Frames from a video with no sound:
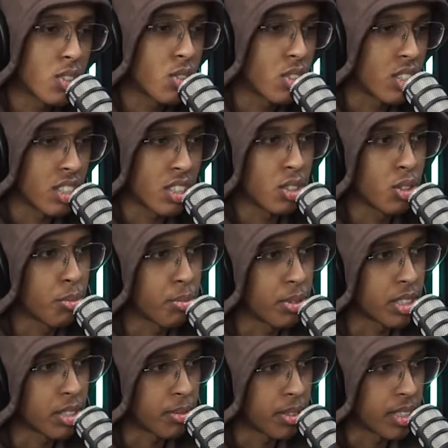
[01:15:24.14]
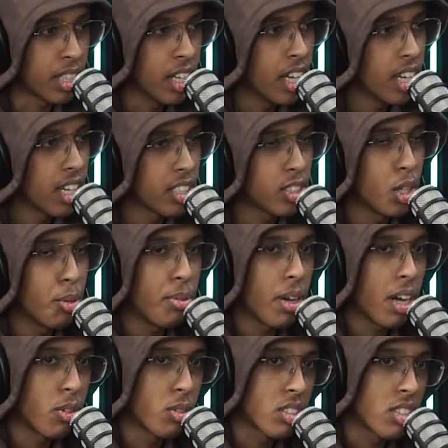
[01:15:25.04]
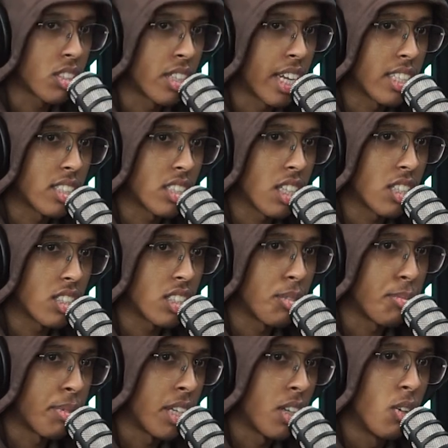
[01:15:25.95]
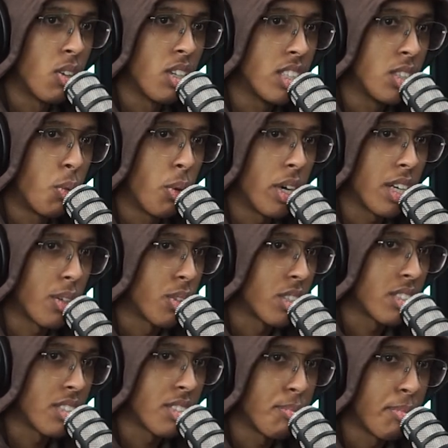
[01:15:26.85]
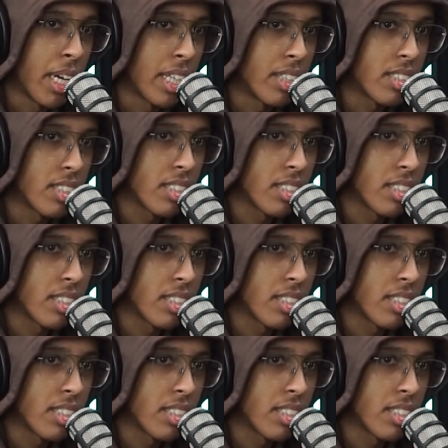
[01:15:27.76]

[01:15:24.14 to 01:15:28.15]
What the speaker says: to the Ethiopians, man. Ethiopia was a nice country, man. Only the weather was bad.